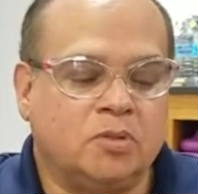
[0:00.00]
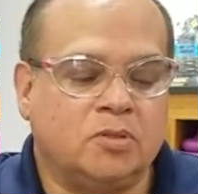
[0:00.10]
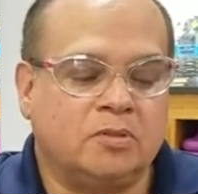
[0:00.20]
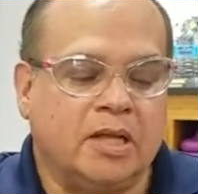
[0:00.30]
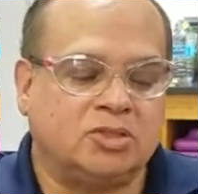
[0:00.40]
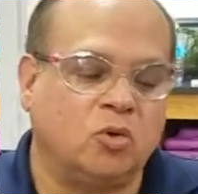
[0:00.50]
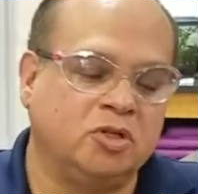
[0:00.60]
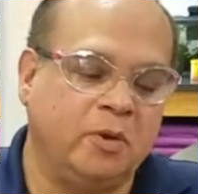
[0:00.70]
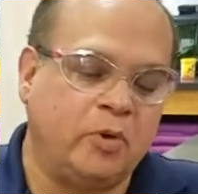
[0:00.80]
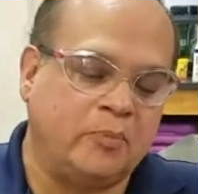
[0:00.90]
that's going to
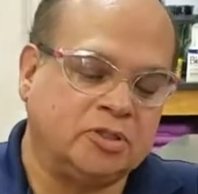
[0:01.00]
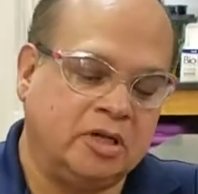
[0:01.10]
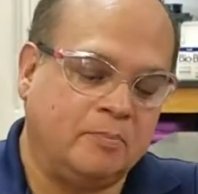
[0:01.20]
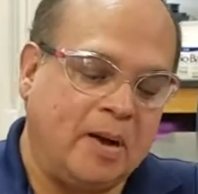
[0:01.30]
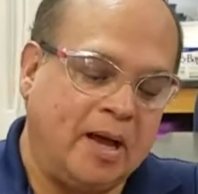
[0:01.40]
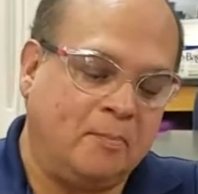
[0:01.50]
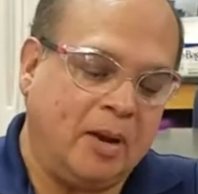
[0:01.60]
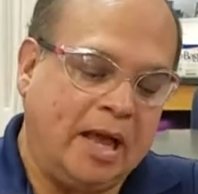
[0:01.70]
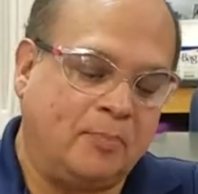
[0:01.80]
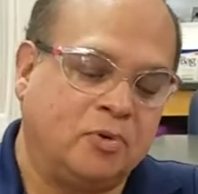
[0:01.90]
be represented by
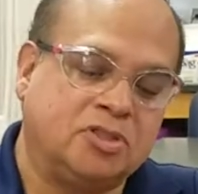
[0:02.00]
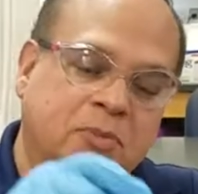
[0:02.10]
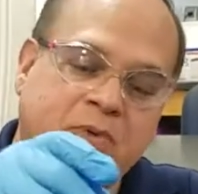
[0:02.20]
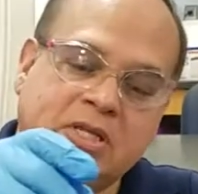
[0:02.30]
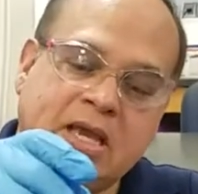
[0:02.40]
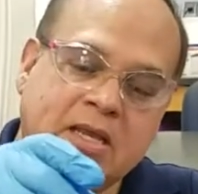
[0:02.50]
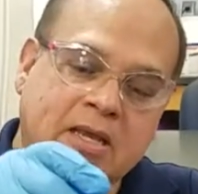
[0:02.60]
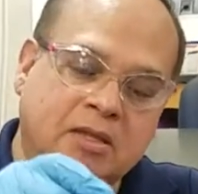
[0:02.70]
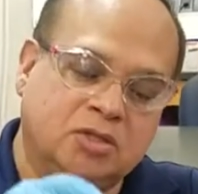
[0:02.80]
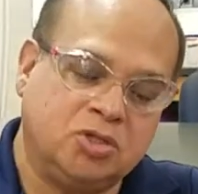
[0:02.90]
black precipitate in
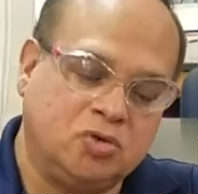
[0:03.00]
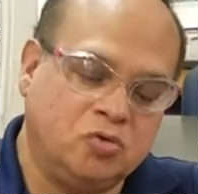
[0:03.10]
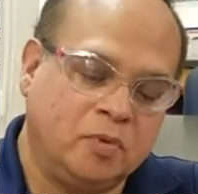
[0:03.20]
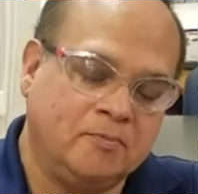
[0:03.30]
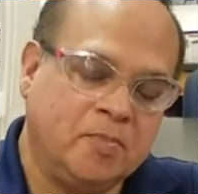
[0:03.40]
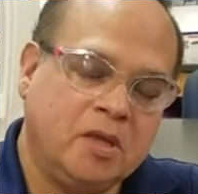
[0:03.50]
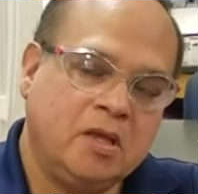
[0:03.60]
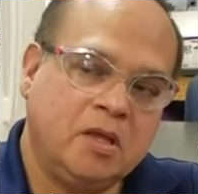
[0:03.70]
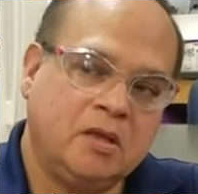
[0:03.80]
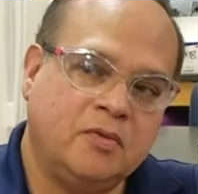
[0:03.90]
a tube.
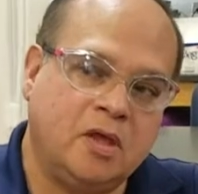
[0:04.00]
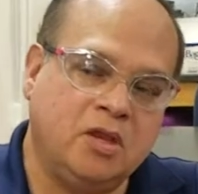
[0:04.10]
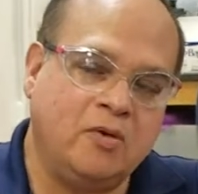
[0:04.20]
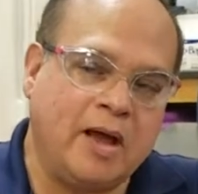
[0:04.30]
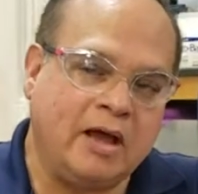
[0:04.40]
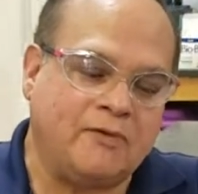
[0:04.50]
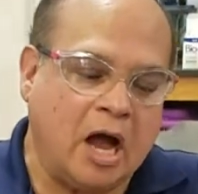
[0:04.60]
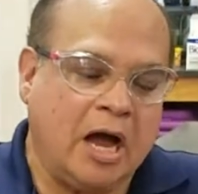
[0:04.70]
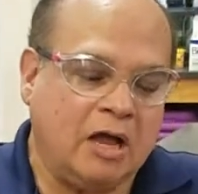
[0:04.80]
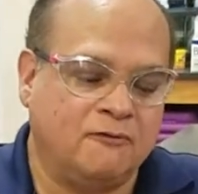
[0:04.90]
Then you have
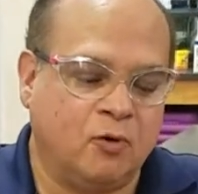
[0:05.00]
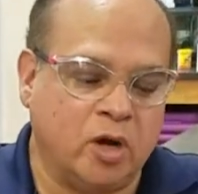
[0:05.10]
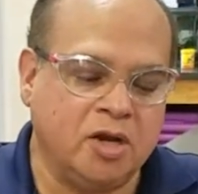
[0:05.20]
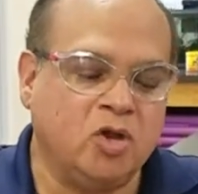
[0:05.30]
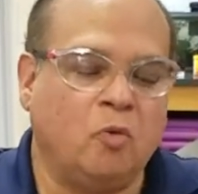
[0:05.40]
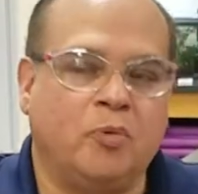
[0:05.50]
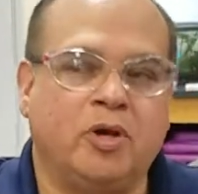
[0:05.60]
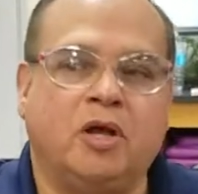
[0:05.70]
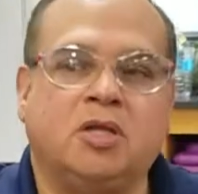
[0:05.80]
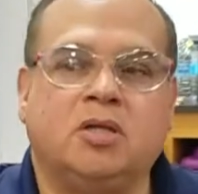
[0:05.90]
I for indole
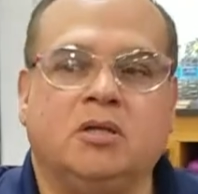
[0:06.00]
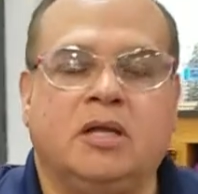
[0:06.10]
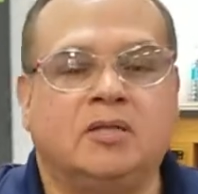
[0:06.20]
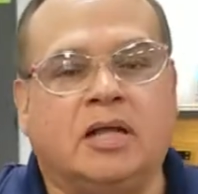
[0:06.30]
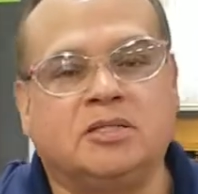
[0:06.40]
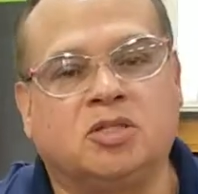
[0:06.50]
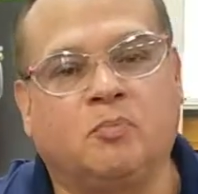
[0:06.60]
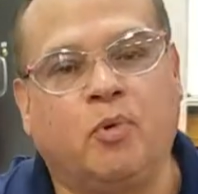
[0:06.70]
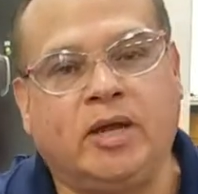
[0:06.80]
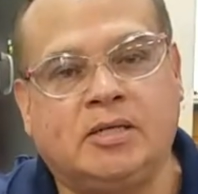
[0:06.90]
production, and that's the
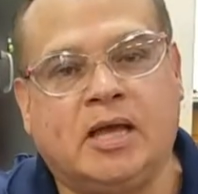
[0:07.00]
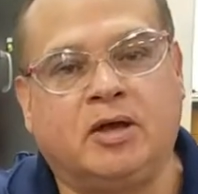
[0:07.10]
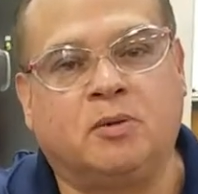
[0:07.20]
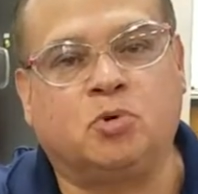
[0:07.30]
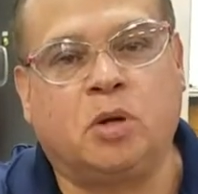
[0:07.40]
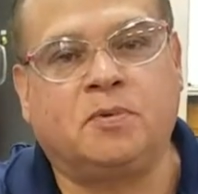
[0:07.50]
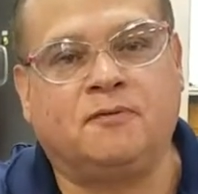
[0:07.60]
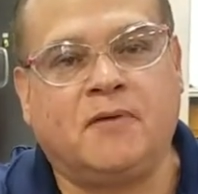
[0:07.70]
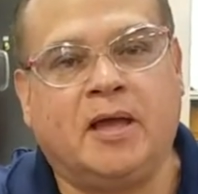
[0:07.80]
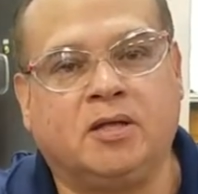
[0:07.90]
breakdown of
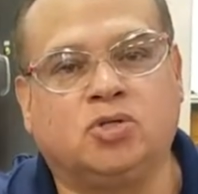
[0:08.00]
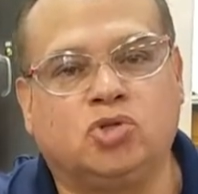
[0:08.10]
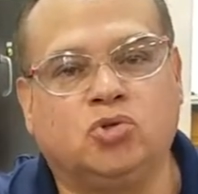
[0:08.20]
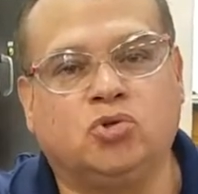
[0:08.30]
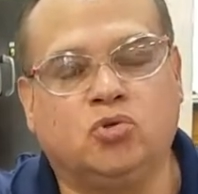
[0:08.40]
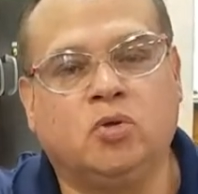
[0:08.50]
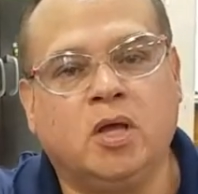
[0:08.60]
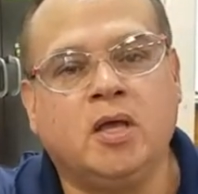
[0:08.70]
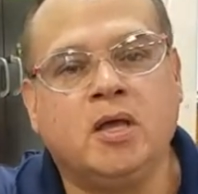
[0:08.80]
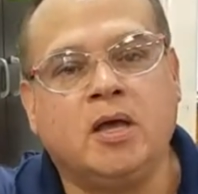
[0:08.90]
tryptophan to
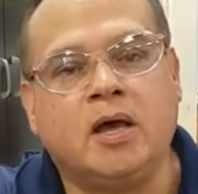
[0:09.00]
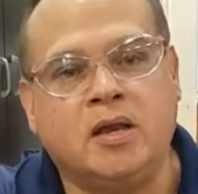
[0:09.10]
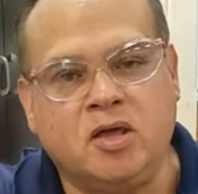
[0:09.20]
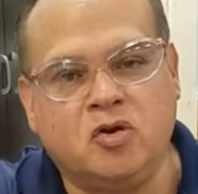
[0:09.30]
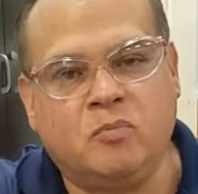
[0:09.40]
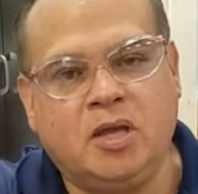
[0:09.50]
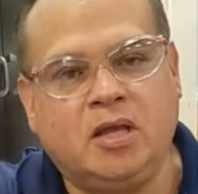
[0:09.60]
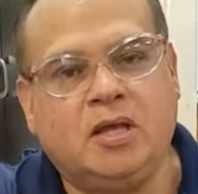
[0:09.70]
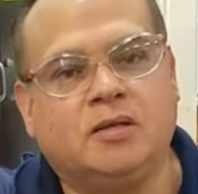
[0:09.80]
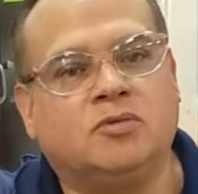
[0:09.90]
an
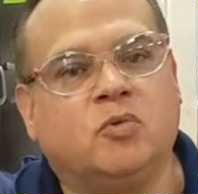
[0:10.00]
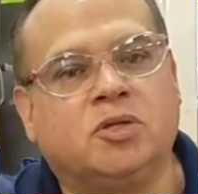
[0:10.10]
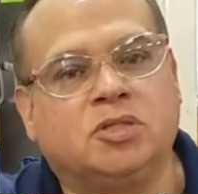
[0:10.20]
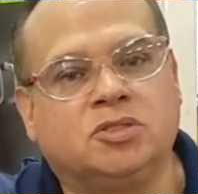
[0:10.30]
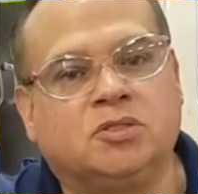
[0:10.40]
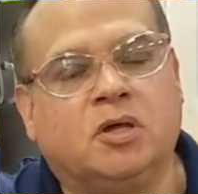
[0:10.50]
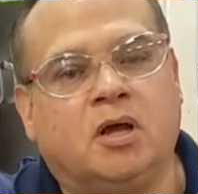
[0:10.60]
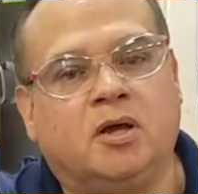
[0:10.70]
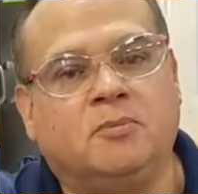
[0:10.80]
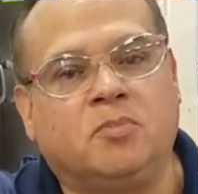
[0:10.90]
intermediate, which is
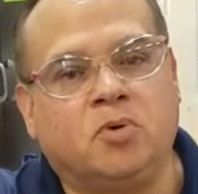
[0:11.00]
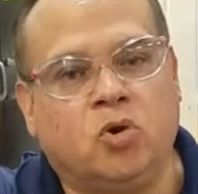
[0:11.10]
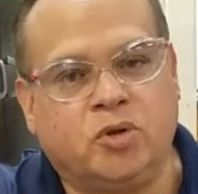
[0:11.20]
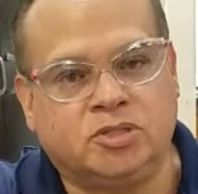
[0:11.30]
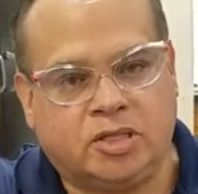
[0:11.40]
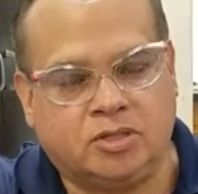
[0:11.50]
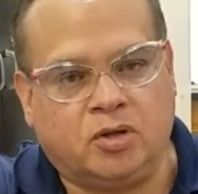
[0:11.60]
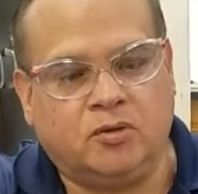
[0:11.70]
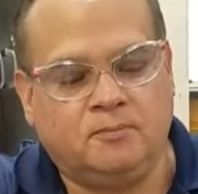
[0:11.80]
um, known as indole.